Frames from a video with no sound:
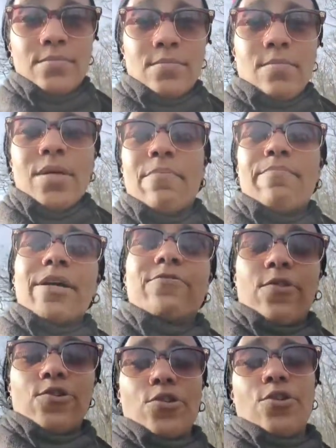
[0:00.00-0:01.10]
be the best
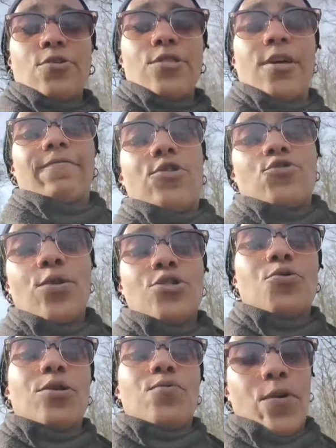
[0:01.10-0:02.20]
version of yourself in
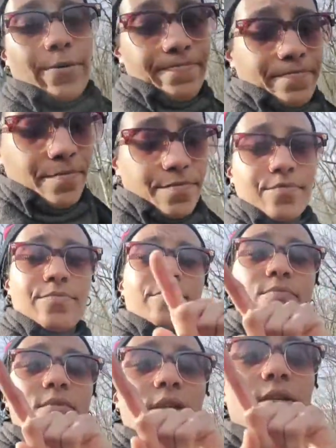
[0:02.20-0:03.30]
2021.
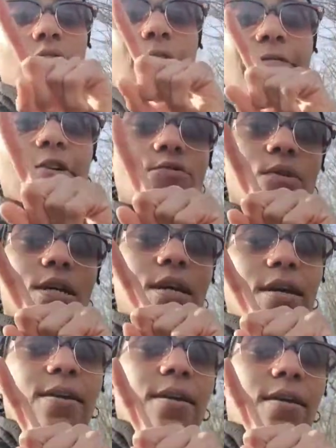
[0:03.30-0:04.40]
So the first one again,